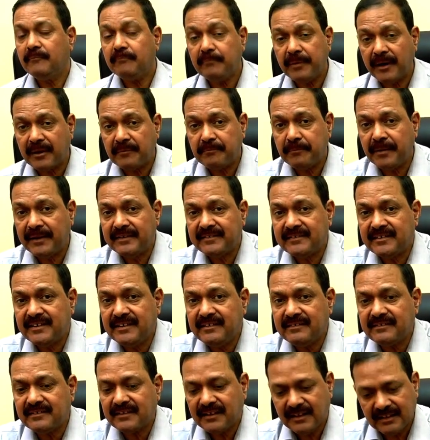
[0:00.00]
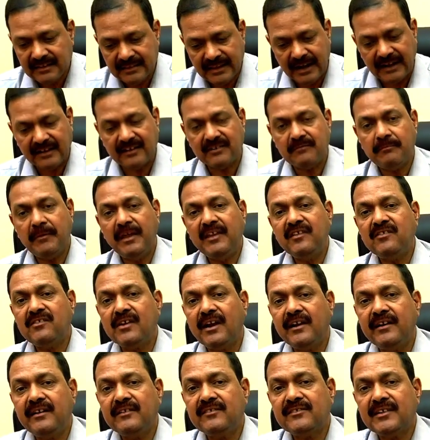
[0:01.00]
purpose is, that is
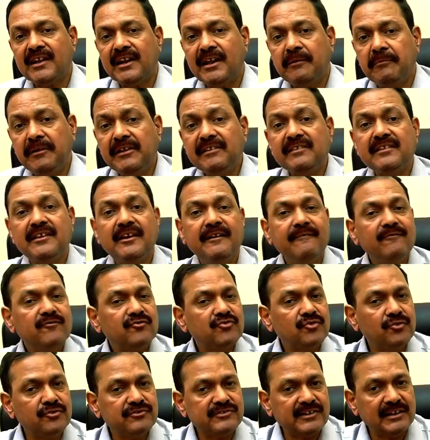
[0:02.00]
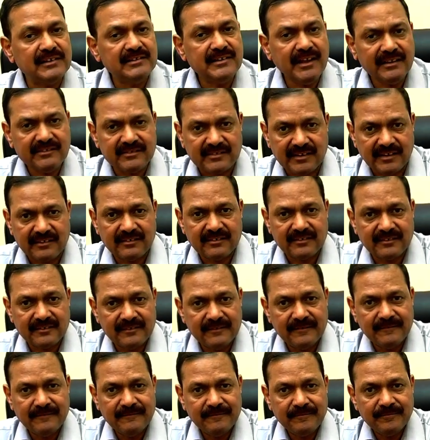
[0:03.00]
mentioned in syllabus, social justice.
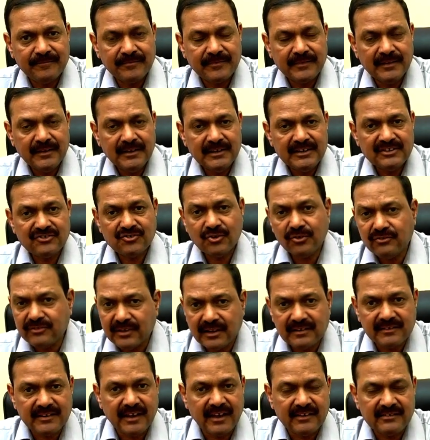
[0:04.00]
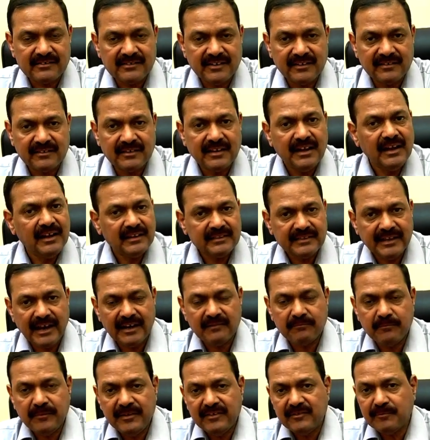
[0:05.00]
Social justice,
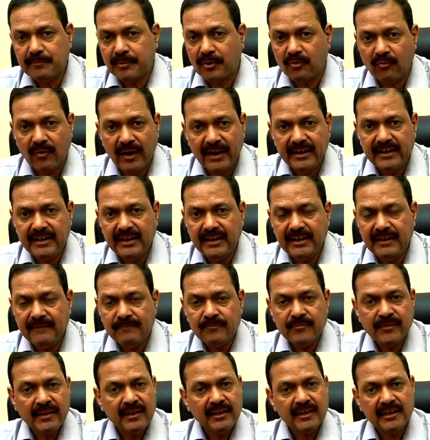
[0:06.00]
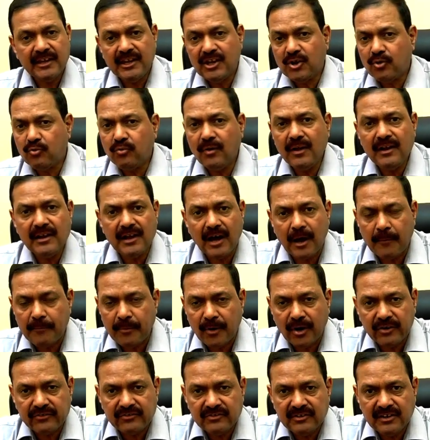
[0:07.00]
that means providing equal
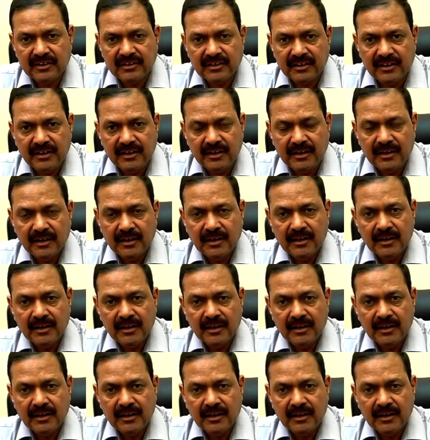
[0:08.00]
opportunity